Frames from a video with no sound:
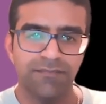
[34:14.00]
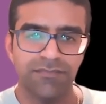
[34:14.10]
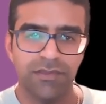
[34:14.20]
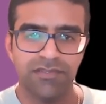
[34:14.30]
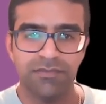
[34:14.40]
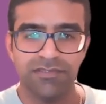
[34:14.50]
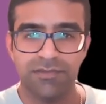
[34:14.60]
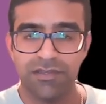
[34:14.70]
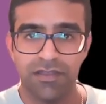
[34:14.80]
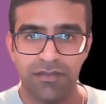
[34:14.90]
those numbers are
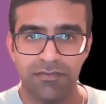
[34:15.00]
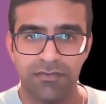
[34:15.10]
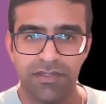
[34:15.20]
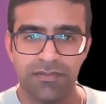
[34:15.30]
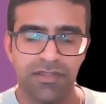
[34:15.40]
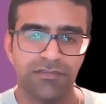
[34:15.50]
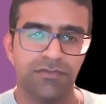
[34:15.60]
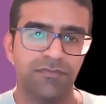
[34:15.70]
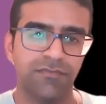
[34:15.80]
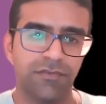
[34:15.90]
much higher, right? An
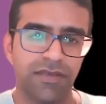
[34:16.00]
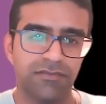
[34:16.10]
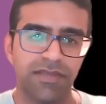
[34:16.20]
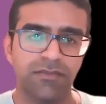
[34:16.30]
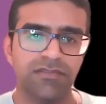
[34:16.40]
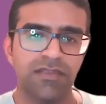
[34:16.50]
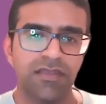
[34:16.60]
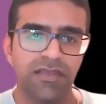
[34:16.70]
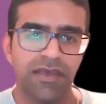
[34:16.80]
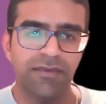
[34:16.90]
extra few £1,000s.
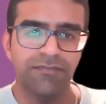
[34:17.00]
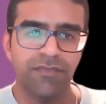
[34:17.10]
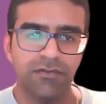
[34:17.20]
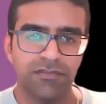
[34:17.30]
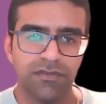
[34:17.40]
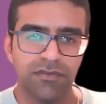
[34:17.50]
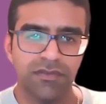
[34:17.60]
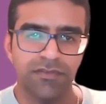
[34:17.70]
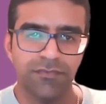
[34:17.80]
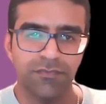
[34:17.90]
Also,
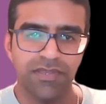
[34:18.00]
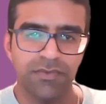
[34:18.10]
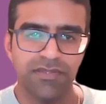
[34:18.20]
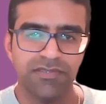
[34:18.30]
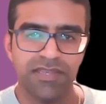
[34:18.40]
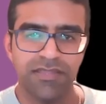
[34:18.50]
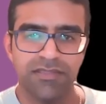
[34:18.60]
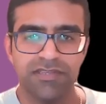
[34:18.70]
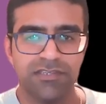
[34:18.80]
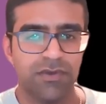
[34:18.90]
if we were to say, this
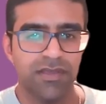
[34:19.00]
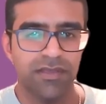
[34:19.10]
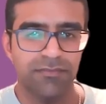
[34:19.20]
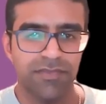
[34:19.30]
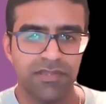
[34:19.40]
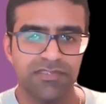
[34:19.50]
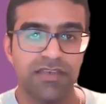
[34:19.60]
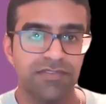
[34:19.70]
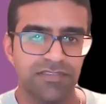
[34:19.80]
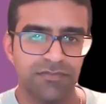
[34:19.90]
is actually quite a
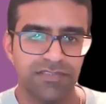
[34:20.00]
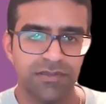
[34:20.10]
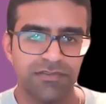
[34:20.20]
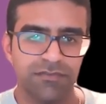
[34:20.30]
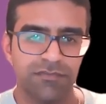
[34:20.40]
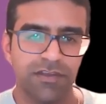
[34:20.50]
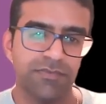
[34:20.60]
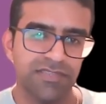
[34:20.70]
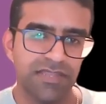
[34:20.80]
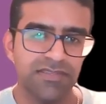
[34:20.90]
conservative assumption,
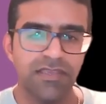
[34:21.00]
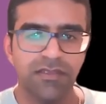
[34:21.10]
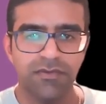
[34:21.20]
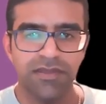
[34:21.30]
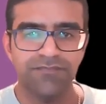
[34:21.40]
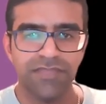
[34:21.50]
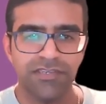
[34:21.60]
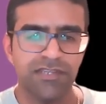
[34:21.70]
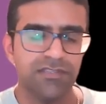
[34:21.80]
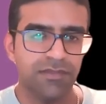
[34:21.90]
5%, right? I
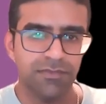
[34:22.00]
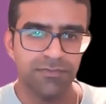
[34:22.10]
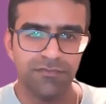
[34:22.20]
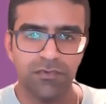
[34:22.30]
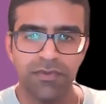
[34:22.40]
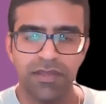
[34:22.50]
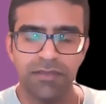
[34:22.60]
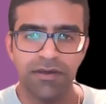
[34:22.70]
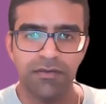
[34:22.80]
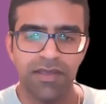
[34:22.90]
shared some numbers before
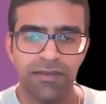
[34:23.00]
about